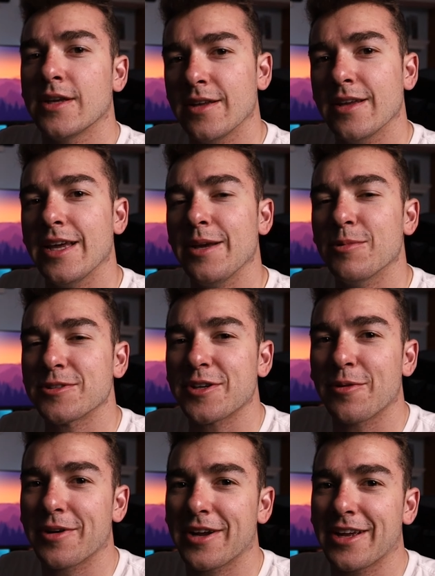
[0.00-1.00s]
Hey, what's
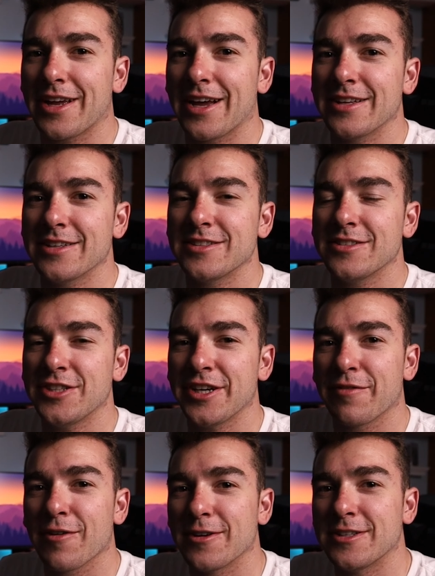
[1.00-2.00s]
going on, guys? Jake
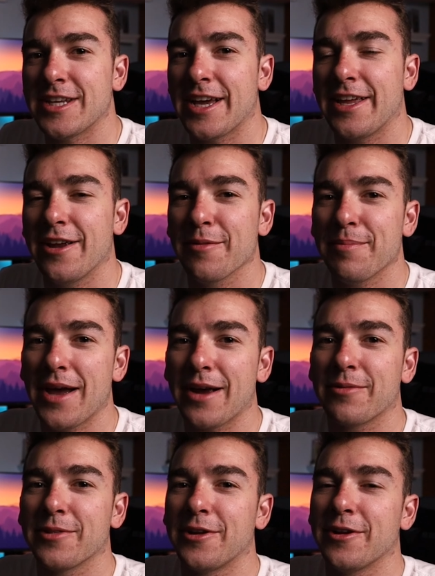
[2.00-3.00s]
Tech here, back
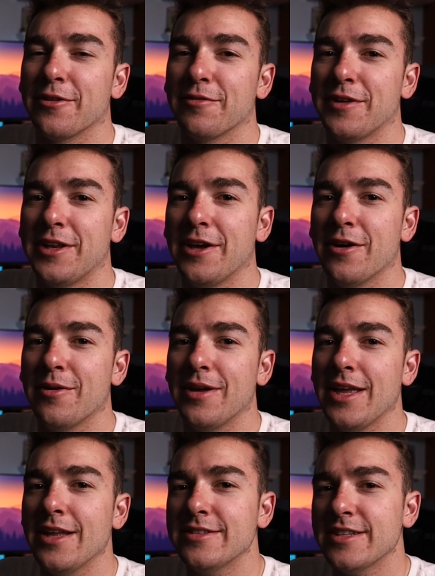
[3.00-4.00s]
with another video,
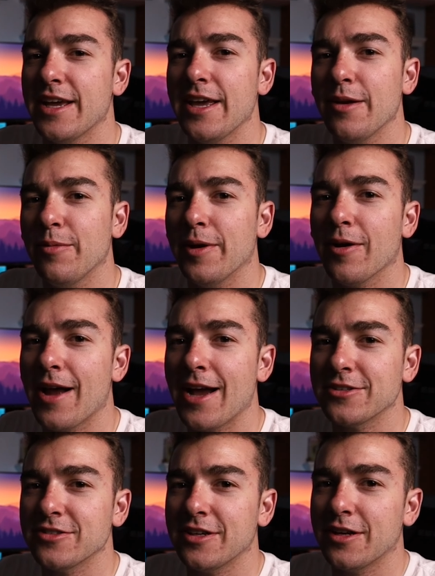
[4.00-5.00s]
and today we are
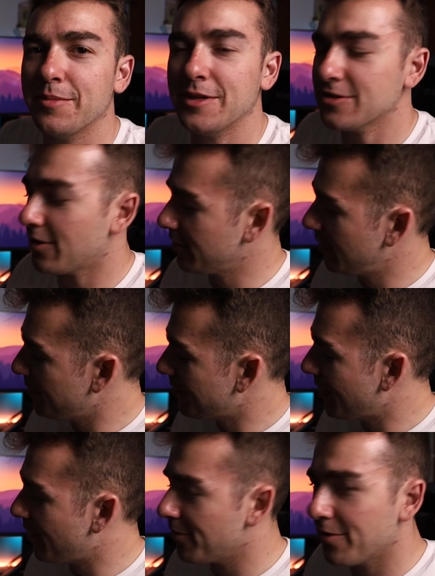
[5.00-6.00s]
actually going to be talking
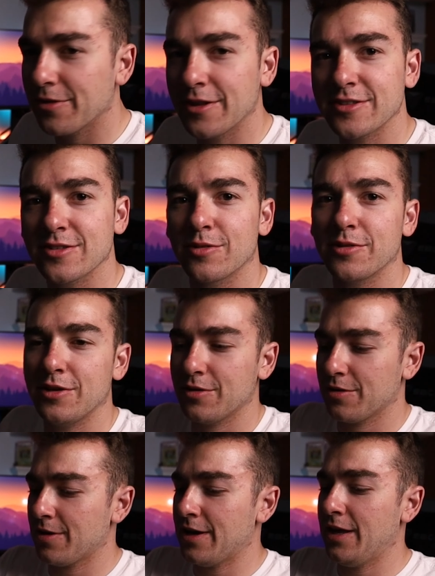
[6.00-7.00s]
about this little
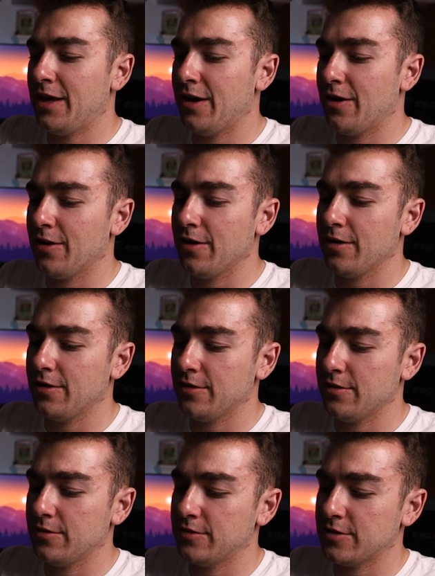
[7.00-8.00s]
unit right here.
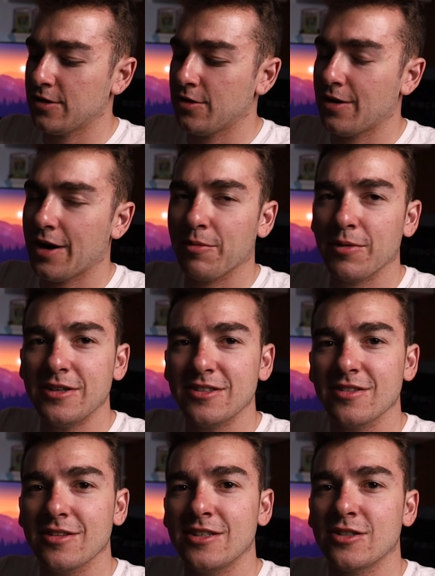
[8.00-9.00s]
So I
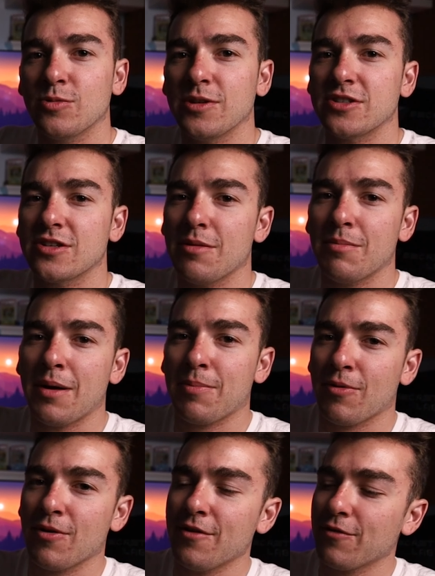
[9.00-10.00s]
recently switched up my
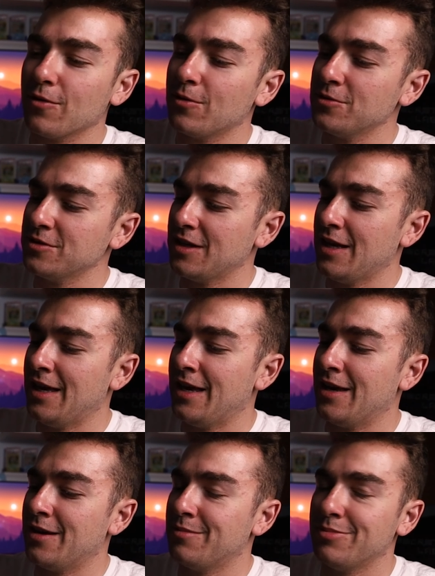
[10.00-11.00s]
peripherals,
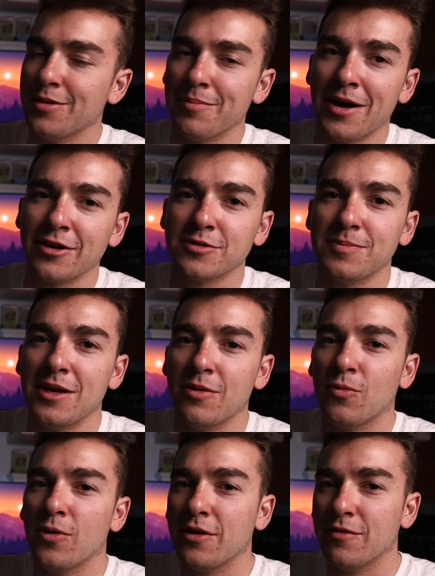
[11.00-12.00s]
and the mouse
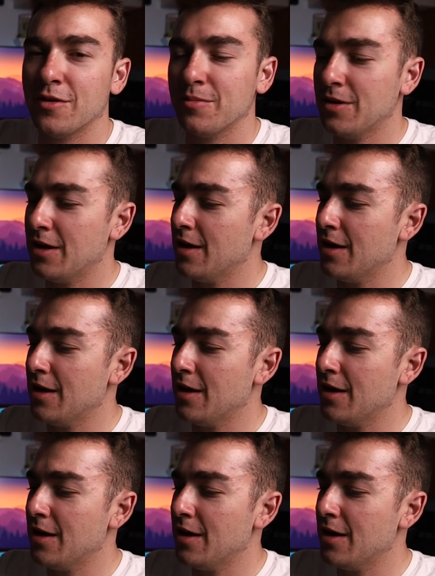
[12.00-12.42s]
being one of them.